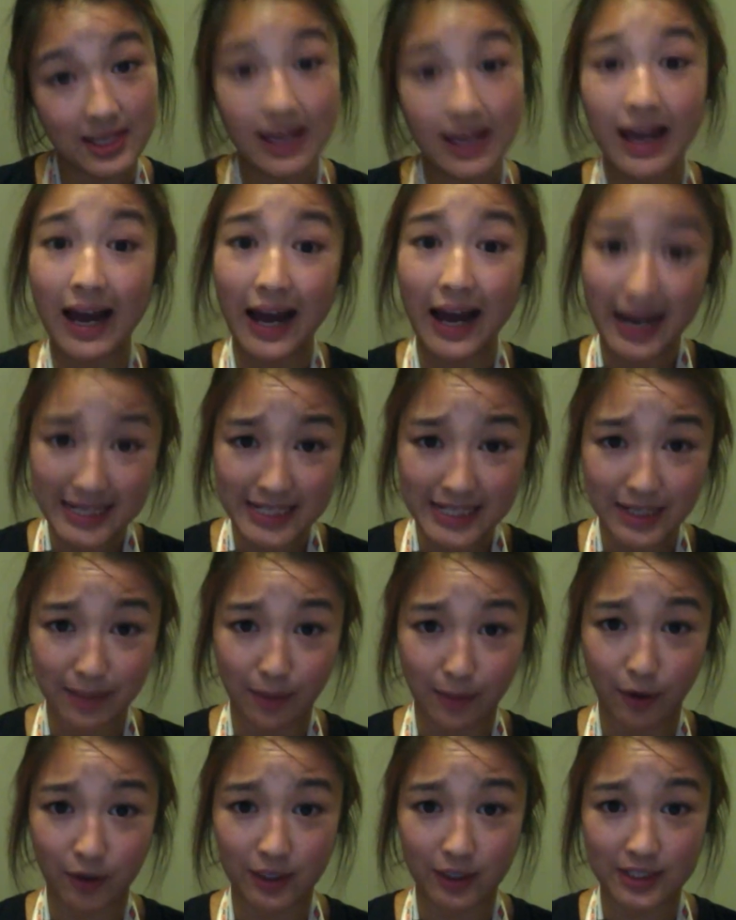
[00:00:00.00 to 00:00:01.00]
I did a
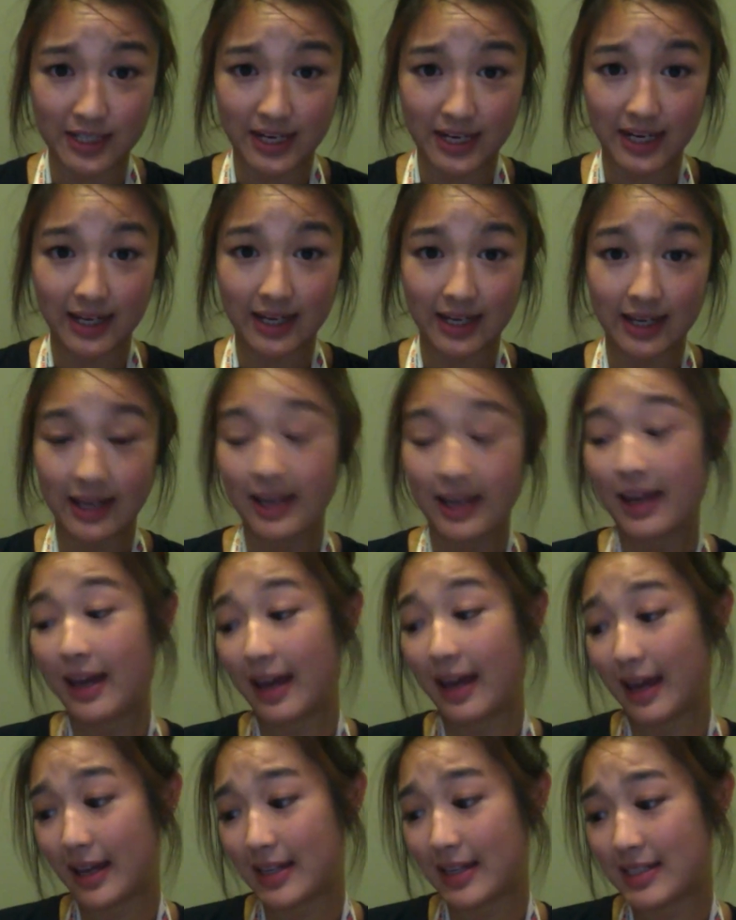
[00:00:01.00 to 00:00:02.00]
park a day,
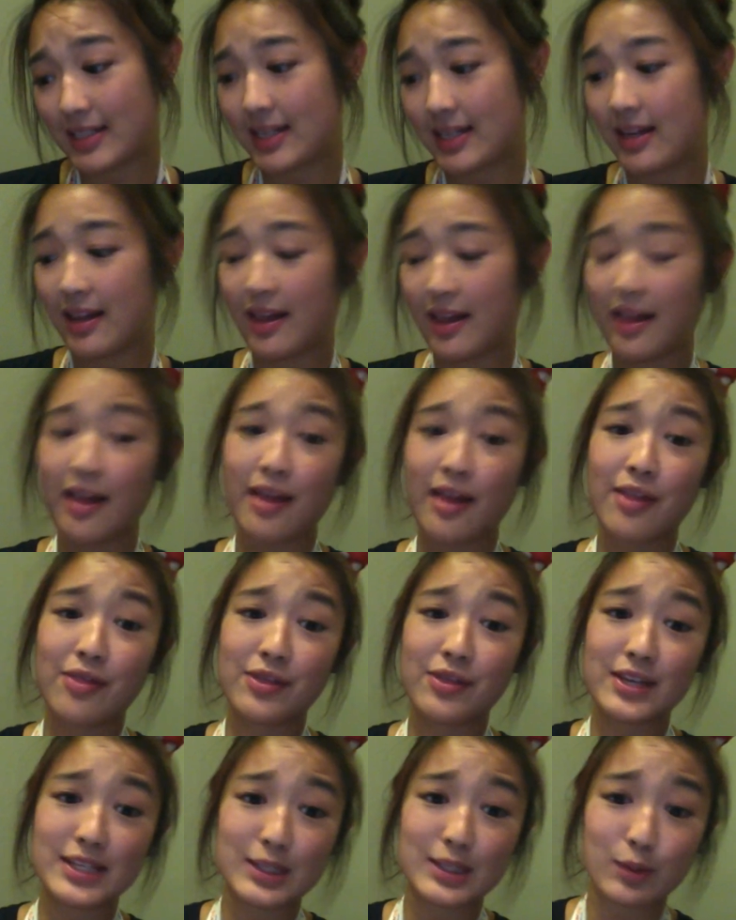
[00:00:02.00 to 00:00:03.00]
and
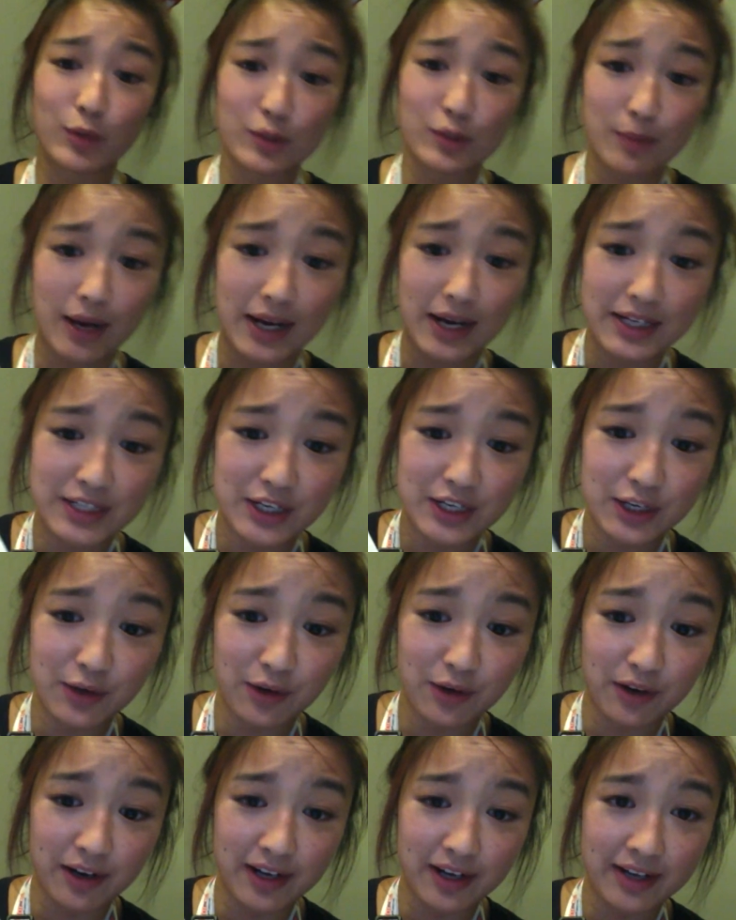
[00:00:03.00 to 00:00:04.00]
this was my
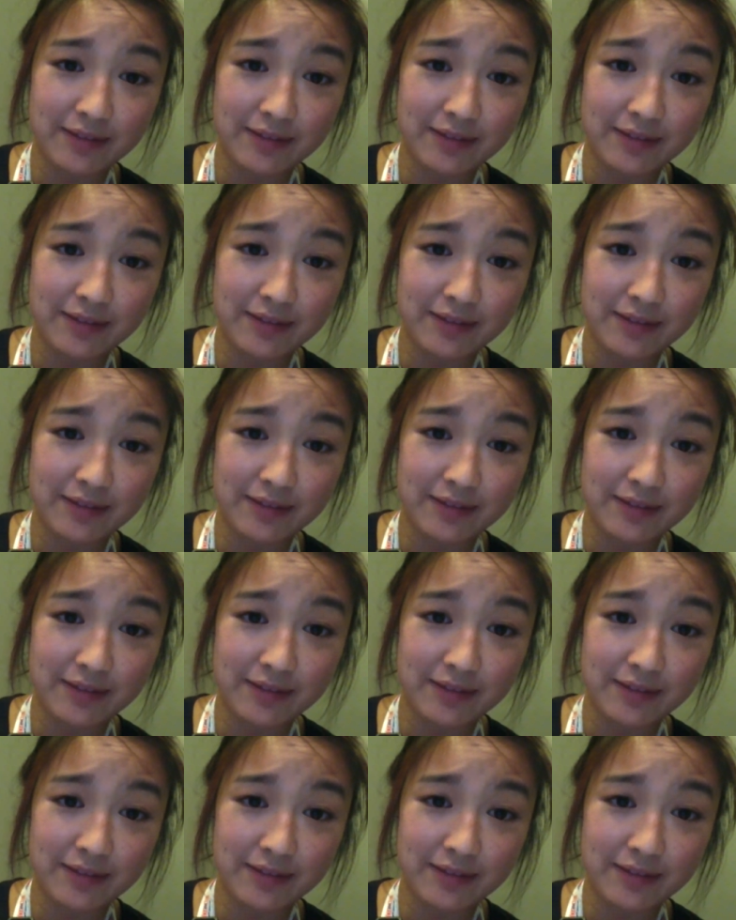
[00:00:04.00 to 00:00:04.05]
itinerary.